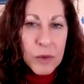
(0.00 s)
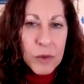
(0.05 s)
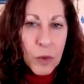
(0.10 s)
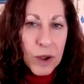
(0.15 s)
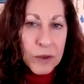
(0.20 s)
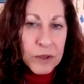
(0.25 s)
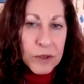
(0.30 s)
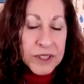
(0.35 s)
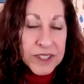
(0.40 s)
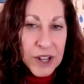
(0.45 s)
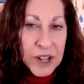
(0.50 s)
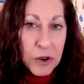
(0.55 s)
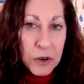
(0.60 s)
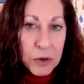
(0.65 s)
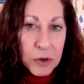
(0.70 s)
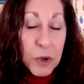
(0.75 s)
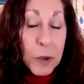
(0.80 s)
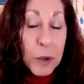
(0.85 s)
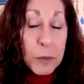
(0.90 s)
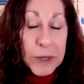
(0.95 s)

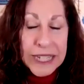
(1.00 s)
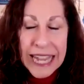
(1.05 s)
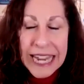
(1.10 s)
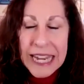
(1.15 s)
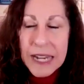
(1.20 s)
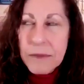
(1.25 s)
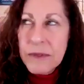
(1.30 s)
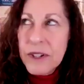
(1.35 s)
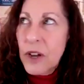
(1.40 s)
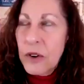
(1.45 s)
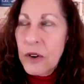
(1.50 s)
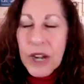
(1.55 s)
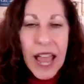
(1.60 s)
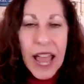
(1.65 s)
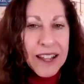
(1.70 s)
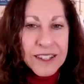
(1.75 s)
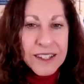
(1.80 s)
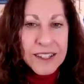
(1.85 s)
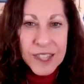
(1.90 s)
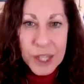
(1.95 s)
what became known
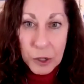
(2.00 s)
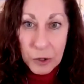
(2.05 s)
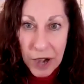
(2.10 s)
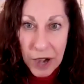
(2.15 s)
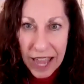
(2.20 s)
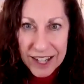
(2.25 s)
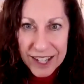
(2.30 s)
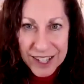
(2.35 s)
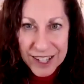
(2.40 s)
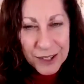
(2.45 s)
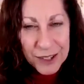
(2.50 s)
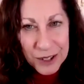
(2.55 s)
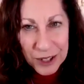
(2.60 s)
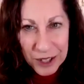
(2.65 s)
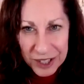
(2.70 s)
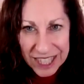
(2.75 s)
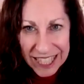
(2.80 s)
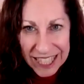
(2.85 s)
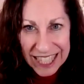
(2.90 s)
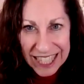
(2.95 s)
as the gratitude
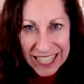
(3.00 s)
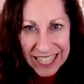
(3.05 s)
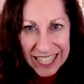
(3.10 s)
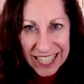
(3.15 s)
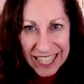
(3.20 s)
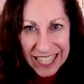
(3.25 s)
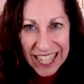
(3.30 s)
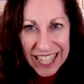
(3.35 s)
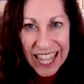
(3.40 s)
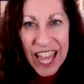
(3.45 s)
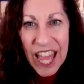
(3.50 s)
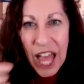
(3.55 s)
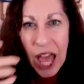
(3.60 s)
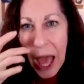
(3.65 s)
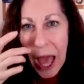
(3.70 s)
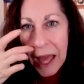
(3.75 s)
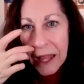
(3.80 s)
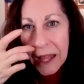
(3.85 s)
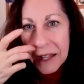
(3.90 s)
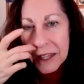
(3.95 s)
cookie.
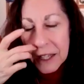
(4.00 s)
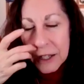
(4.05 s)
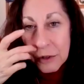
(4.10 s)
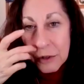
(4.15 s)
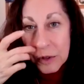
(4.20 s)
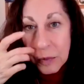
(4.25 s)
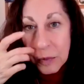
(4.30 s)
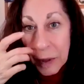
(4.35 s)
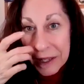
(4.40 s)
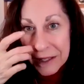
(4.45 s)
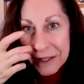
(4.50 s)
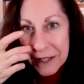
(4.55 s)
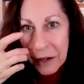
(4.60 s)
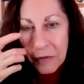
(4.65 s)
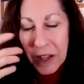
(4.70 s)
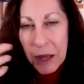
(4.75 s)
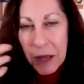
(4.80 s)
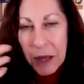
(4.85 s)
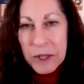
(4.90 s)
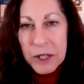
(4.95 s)
And this was based on
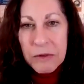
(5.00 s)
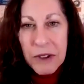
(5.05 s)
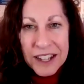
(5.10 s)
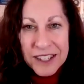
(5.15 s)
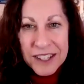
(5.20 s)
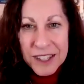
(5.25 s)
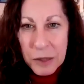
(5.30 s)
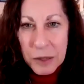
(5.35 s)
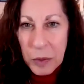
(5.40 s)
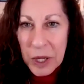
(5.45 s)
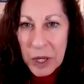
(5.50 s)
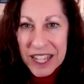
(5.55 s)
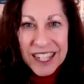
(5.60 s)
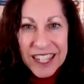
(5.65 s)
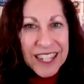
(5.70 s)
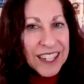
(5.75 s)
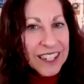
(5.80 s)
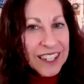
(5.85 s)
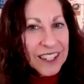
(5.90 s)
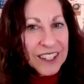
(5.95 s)
a family
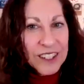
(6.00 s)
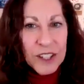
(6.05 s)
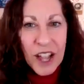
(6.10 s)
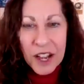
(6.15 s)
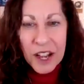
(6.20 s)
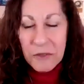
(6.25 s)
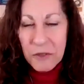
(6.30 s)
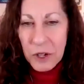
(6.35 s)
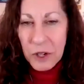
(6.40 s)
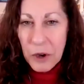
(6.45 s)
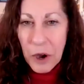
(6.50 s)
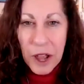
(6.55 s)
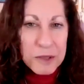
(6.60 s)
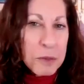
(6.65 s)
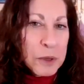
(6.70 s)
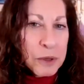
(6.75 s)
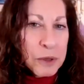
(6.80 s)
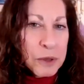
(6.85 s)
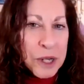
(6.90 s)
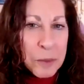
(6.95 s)
recipe, kind of a cross
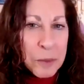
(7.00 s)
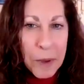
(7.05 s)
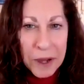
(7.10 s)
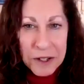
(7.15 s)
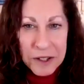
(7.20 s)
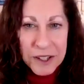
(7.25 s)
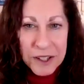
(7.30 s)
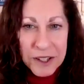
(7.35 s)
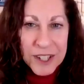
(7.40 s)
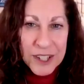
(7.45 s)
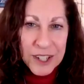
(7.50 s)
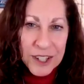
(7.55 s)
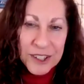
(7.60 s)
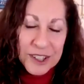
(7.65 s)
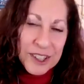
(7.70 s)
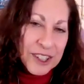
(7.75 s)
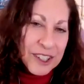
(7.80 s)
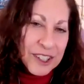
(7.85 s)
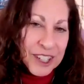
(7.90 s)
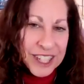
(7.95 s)
between a butter and a
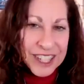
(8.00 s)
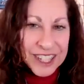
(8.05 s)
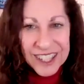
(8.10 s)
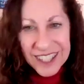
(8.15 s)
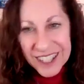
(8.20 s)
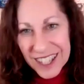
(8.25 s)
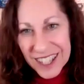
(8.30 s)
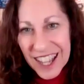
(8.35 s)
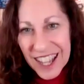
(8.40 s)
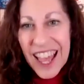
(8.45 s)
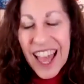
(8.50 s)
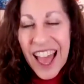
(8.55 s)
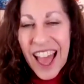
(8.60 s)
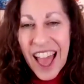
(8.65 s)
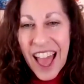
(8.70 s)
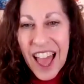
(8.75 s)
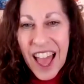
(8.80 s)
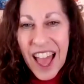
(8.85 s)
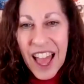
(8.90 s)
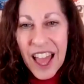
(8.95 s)
sugar cookie,
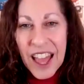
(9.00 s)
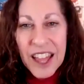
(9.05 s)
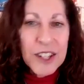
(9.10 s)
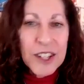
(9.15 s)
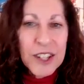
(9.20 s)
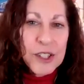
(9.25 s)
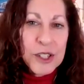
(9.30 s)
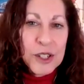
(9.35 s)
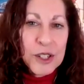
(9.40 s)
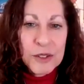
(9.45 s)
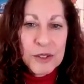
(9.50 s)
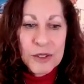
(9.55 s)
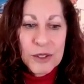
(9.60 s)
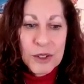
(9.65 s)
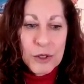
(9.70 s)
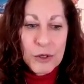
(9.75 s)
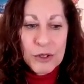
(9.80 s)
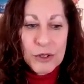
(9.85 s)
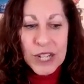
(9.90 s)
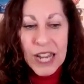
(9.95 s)
and
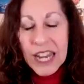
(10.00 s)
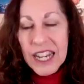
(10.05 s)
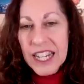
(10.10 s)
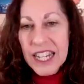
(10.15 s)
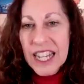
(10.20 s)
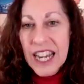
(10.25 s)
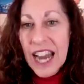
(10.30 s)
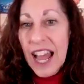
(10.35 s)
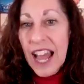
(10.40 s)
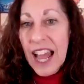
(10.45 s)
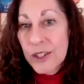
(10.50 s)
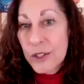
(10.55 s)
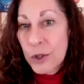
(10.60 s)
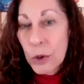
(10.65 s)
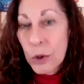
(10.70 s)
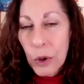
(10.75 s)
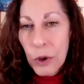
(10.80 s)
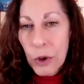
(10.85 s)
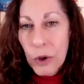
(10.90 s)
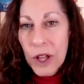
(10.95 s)
creating it as a
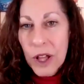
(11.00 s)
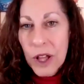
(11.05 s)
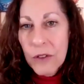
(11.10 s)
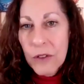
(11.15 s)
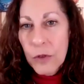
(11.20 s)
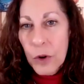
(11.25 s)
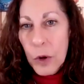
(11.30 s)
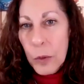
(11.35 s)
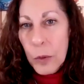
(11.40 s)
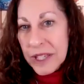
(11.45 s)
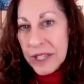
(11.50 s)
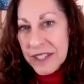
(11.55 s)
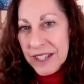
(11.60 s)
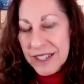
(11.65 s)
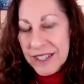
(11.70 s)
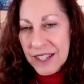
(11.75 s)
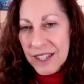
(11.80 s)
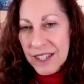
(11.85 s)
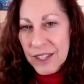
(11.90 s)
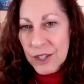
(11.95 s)
tool for
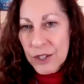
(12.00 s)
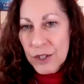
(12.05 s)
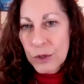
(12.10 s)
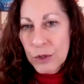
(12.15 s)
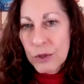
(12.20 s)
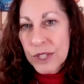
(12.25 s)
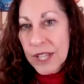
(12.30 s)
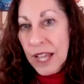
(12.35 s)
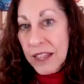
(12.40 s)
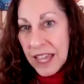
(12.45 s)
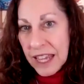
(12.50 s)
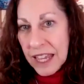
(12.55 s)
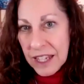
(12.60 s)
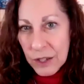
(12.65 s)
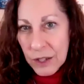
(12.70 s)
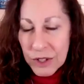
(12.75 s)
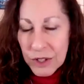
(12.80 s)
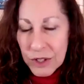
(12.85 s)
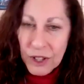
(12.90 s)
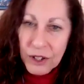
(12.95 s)
businesses to say
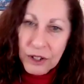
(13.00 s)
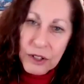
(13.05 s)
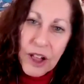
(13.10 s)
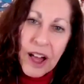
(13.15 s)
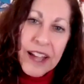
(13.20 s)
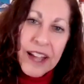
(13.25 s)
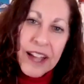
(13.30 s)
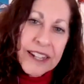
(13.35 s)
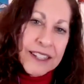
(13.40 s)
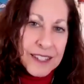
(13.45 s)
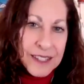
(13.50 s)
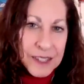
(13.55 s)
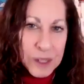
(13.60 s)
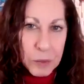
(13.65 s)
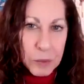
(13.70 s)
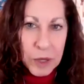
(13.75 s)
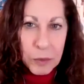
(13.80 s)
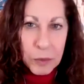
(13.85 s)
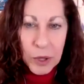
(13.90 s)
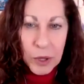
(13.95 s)
thank you to their clients and to
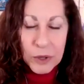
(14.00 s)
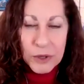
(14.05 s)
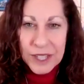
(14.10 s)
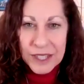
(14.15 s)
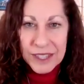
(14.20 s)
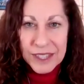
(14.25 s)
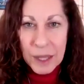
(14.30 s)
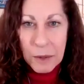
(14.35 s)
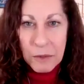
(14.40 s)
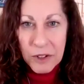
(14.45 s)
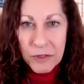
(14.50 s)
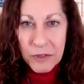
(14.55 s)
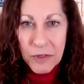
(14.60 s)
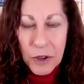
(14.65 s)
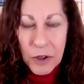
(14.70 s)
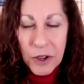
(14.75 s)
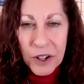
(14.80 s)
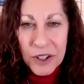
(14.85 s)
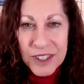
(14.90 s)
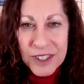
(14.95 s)
people who sent them
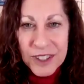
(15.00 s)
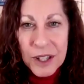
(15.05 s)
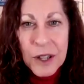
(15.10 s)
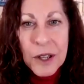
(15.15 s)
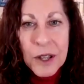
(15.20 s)
referrals.